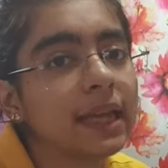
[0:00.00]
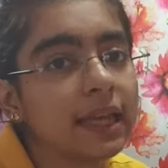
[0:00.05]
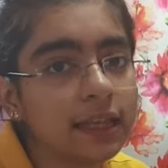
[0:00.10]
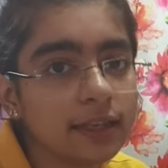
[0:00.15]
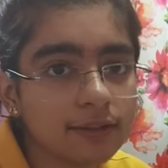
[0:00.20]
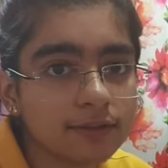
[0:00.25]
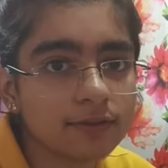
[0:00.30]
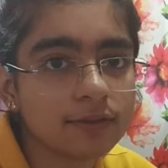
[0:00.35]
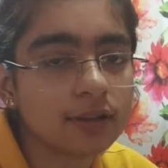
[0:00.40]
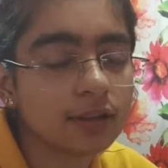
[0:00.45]

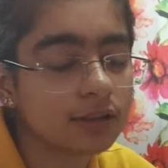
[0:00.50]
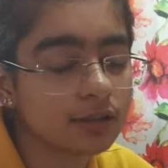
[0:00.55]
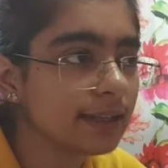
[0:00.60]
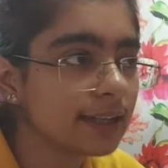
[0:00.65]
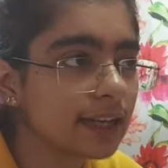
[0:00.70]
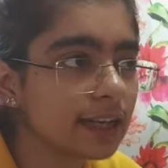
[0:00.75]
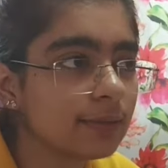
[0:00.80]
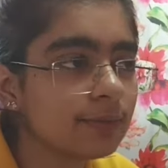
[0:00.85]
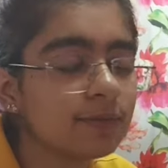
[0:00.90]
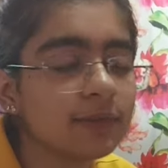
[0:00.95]

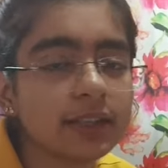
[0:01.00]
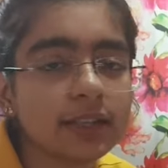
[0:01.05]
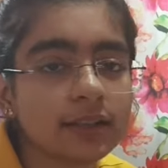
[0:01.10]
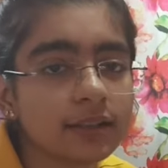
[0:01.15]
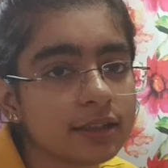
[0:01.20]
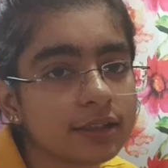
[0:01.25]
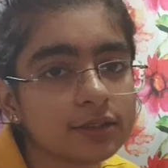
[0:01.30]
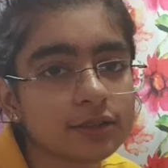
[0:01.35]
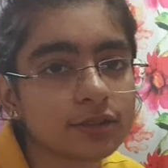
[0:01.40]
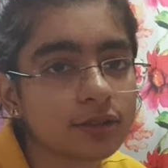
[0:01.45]
anytime when
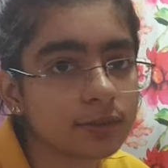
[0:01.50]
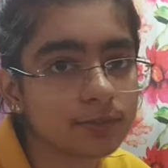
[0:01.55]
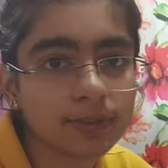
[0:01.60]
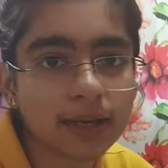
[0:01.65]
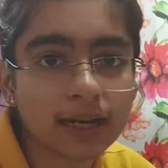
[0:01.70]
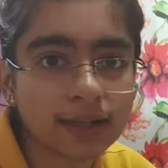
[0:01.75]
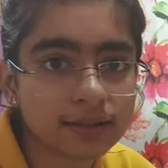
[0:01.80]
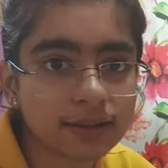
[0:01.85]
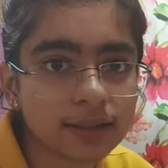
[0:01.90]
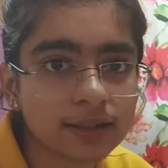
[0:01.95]
it is your
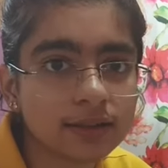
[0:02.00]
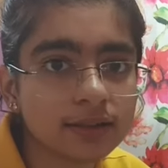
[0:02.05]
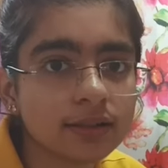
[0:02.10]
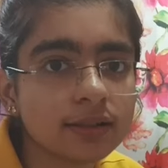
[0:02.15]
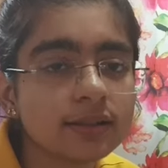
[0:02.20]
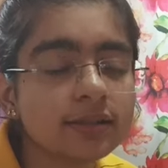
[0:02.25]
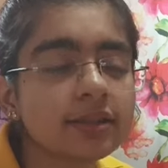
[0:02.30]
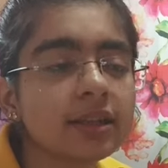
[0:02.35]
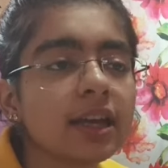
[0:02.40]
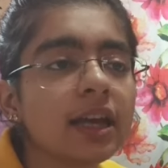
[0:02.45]

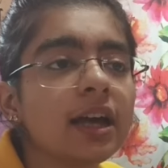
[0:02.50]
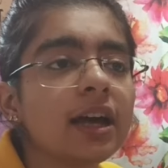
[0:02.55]
practicals